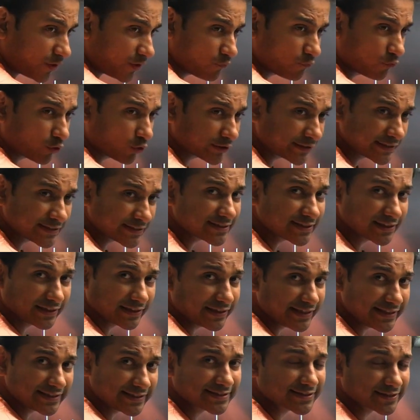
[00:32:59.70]
what is the
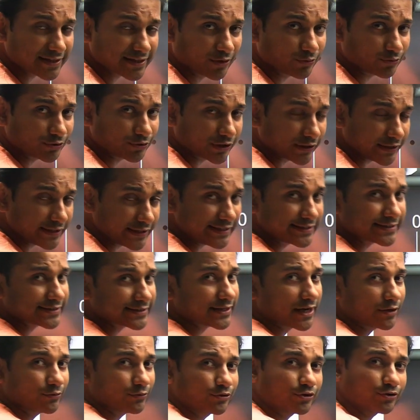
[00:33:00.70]
least count?
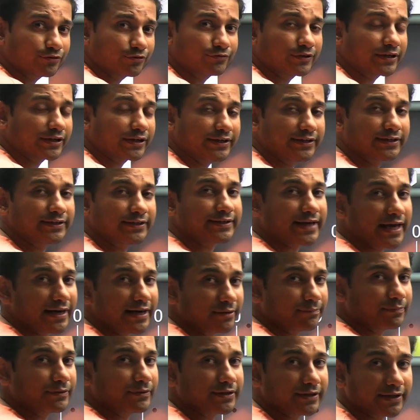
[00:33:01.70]
Least count of vernier
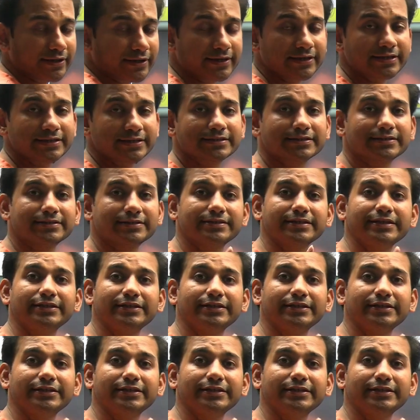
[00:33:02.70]
caliper is